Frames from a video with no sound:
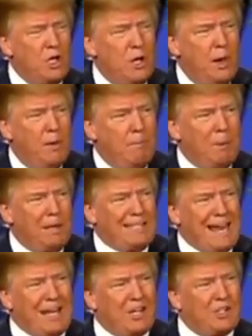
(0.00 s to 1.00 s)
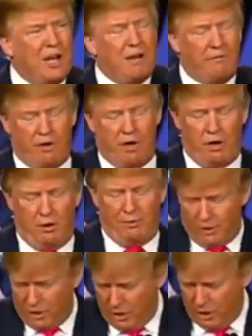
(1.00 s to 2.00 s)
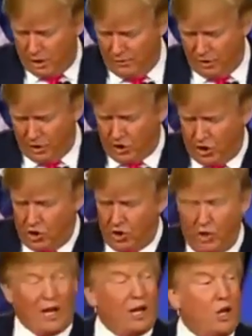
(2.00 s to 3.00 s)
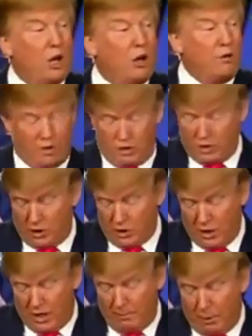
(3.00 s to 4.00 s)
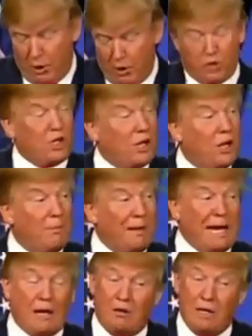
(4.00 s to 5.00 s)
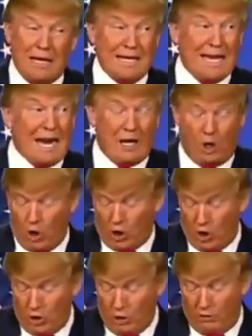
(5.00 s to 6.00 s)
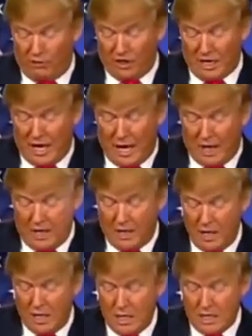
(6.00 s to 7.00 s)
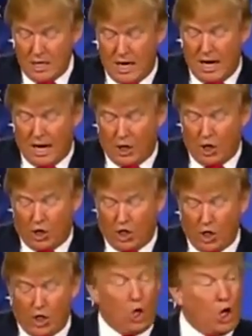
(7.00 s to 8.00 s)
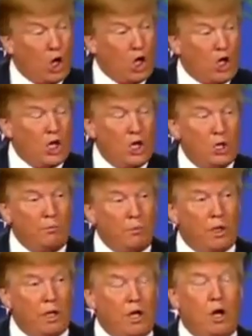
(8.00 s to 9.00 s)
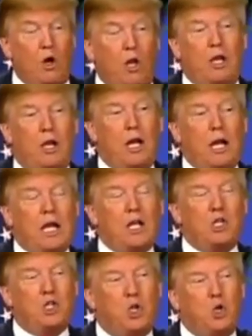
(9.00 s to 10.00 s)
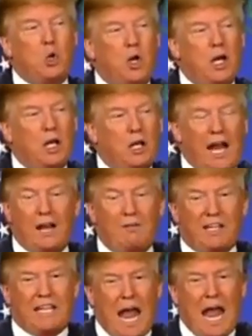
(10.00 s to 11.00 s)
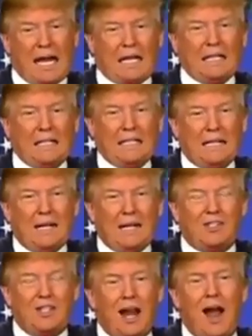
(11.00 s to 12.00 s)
But Ted is getting very, very nervous. He should get nervous because a lot of polls are coming out. They're not looking good for Ted. They're not looking good. You know, his new line of attack is that I've